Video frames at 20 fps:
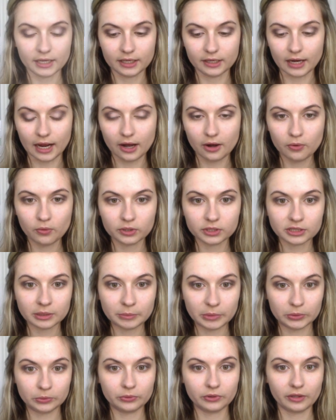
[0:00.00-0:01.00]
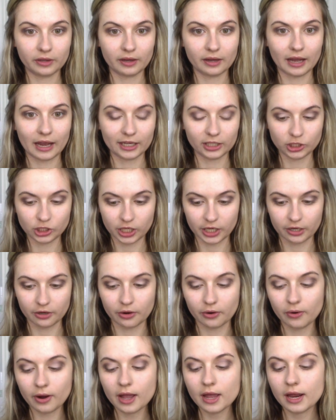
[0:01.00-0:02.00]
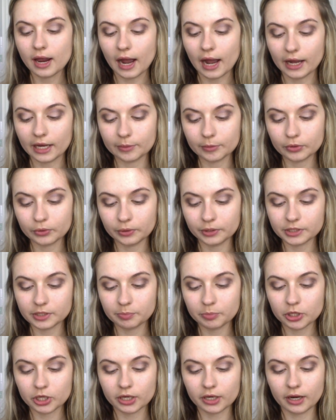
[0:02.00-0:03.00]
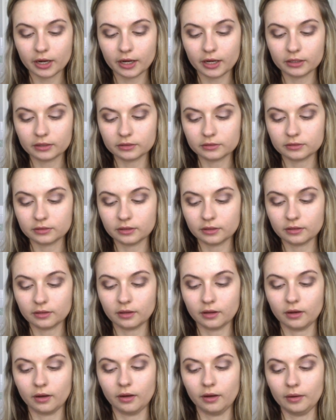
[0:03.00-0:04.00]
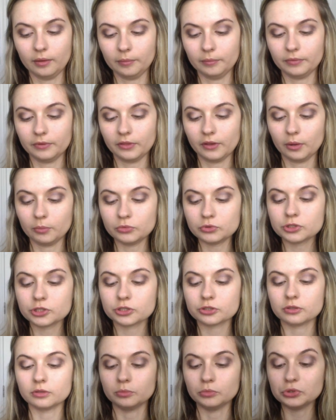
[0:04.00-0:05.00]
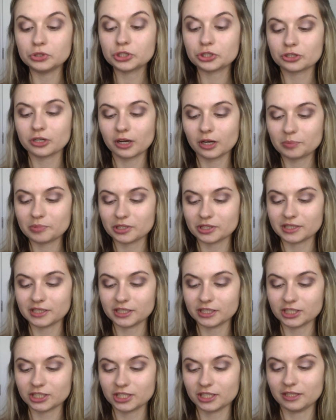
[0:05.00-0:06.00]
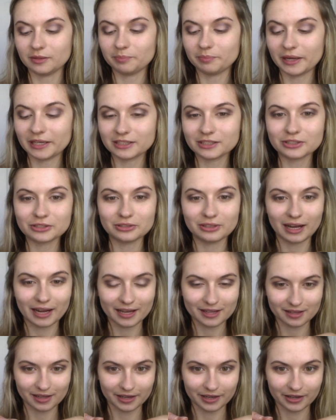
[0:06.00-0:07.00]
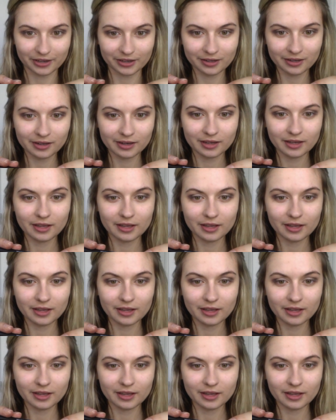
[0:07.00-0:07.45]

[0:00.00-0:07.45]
now once I'm done with the eyeshadow, I am going to put on the Moodstruck Precision Pencil Eyeliner.